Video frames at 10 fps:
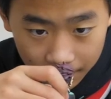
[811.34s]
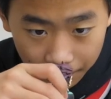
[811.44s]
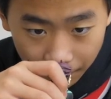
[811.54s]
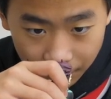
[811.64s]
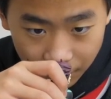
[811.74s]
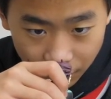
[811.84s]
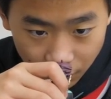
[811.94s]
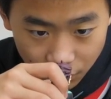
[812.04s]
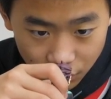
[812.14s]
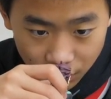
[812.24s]
Buttons
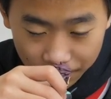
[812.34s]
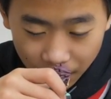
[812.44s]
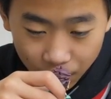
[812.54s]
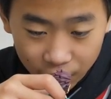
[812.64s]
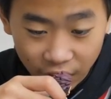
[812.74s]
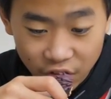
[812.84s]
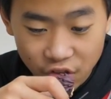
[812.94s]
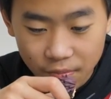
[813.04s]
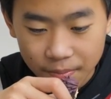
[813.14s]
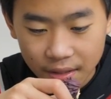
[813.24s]
are just about where they
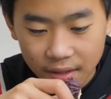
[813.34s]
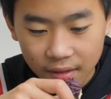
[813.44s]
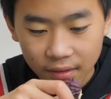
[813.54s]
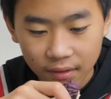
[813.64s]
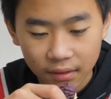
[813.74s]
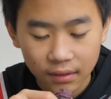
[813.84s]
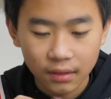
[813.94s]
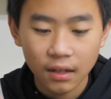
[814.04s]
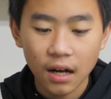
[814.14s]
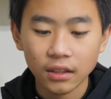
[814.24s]
should be.
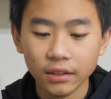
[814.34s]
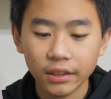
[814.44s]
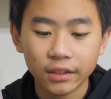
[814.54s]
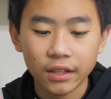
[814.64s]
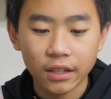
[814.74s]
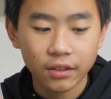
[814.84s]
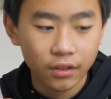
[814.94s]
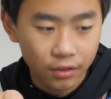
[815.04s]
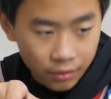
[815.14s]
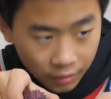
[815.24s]
I like that
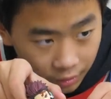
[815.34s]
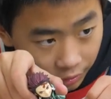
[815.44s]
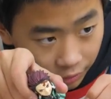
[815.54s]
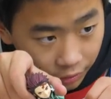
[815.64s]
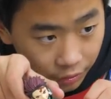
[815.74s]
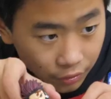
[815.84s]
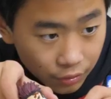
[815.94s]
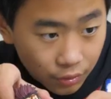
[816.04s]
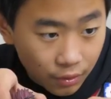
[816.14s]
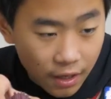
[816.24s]

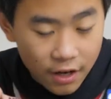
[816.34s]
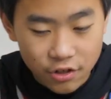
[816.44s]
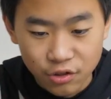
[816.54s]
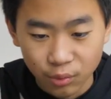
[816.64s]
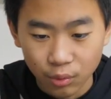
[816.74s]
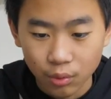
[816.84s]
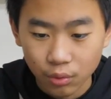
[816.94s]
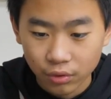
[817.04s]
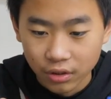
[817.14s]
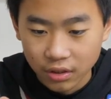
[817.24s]
there's actual
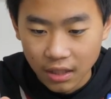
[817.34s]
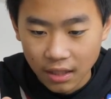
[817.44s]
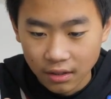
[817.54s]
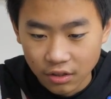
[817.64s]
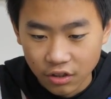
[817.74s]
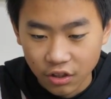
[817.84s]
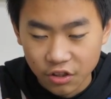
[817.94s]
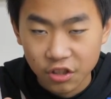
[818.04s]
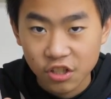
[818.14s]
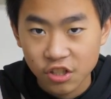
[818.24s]
holes inside this
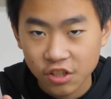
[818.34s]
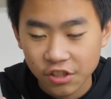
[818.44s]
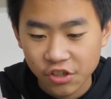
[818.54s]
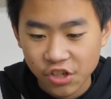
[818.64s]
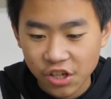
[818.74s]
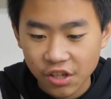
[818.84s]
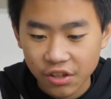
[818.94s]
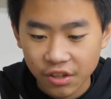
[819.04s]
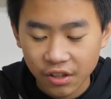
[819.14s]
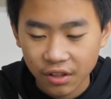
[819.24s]

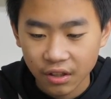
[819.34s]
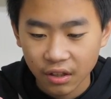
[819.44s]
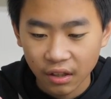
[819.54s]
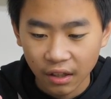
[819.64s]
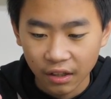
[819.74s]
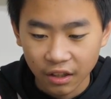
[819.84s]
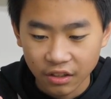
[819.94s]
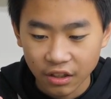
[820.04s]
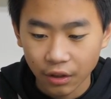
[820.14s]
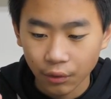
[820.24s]
sheath, like this
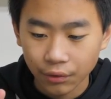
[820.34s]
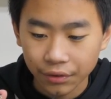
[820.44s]
hilt.